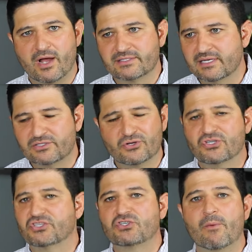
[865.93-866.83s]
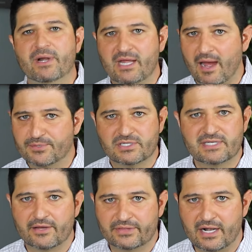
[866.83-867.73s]
process, there's just so many
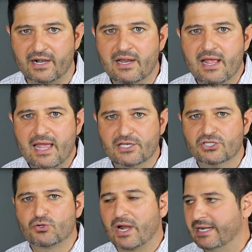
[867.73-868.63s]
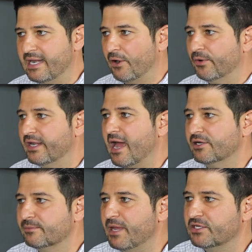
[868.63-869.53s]
options out there, and just trying to narrow it
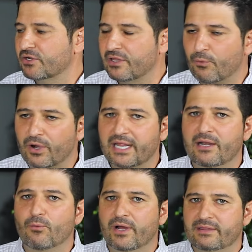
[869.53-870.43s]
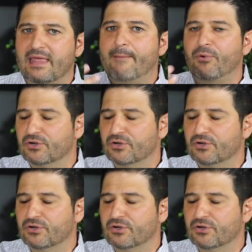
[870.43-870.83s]
down to make sure that we're getting what that